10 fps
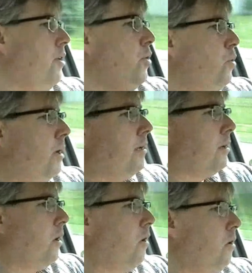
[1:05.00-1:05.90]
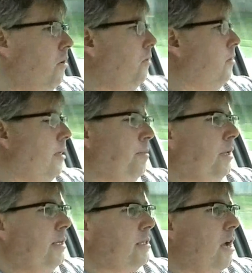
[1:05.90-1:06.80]
you can call a
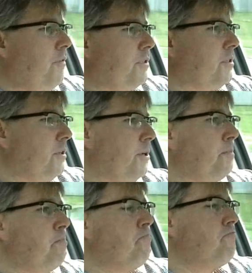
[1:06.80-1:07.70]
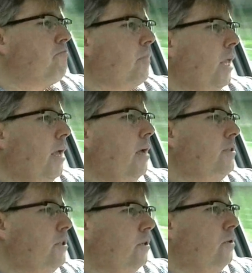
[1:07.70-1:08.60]
police officer
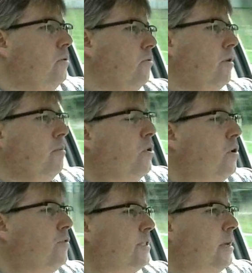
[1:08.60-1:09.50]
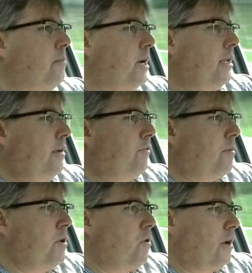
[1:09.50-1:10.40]
to remove somebody
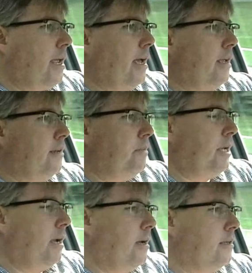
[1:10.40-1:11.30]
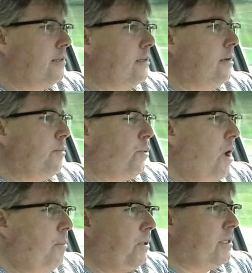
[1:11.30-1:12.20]
from your land because
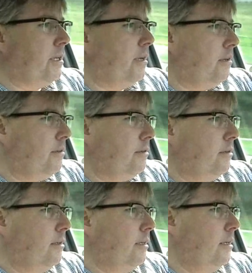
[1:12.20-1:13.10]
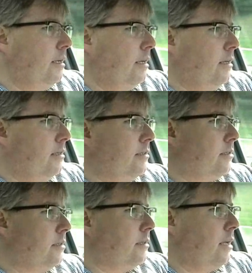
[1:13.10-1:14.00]
property
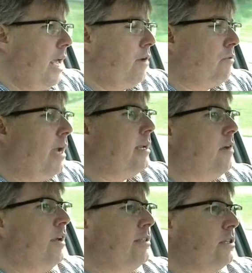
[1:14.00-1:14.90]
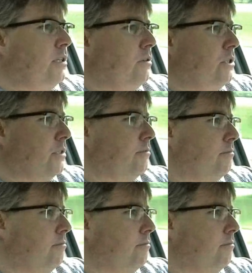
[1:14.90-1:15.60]
is a right of exclusion,